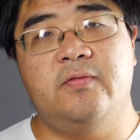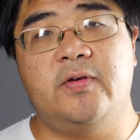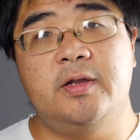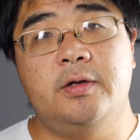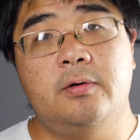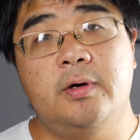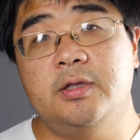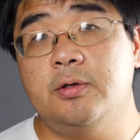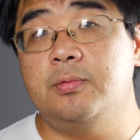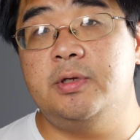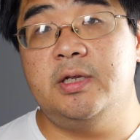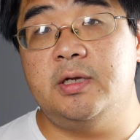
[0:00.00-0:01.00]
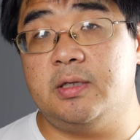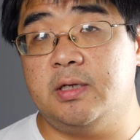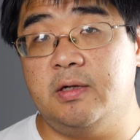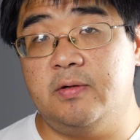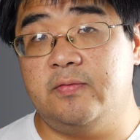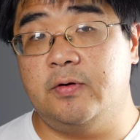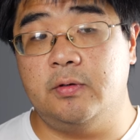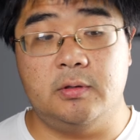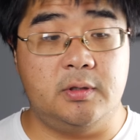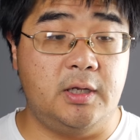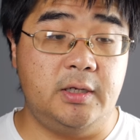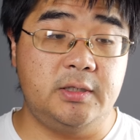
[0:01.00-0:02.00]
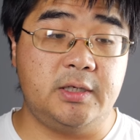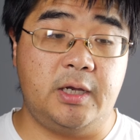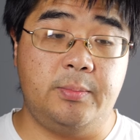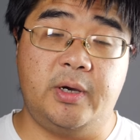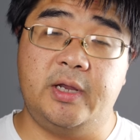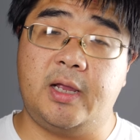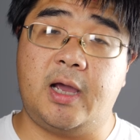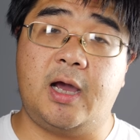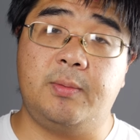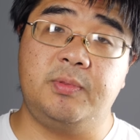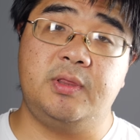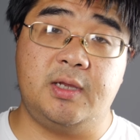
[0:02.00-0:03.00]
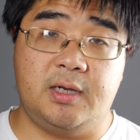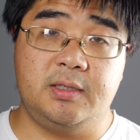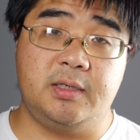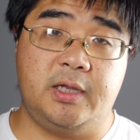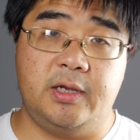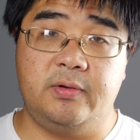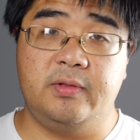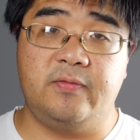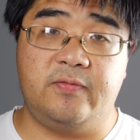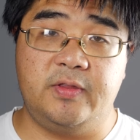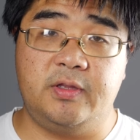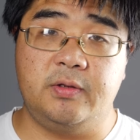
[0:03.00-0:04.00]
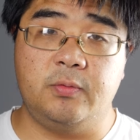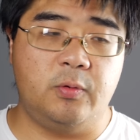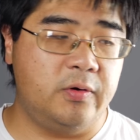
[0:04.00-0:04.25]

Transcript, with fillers: If I know I don't need a telephoto lens, I might opt not to carry the 50 to